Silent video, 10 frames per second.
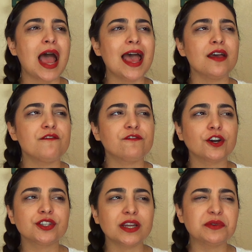At
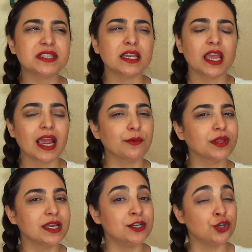first I was thinking I
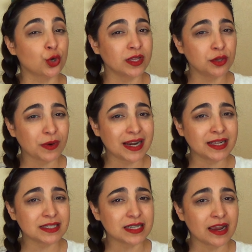really enjoyed the
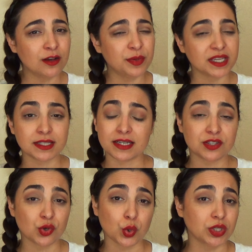writing style because it
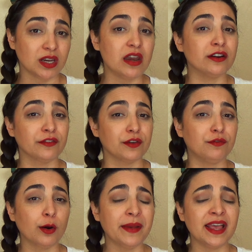is told in an interview
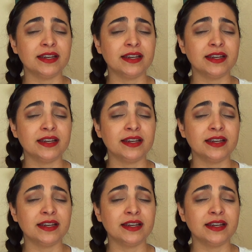format,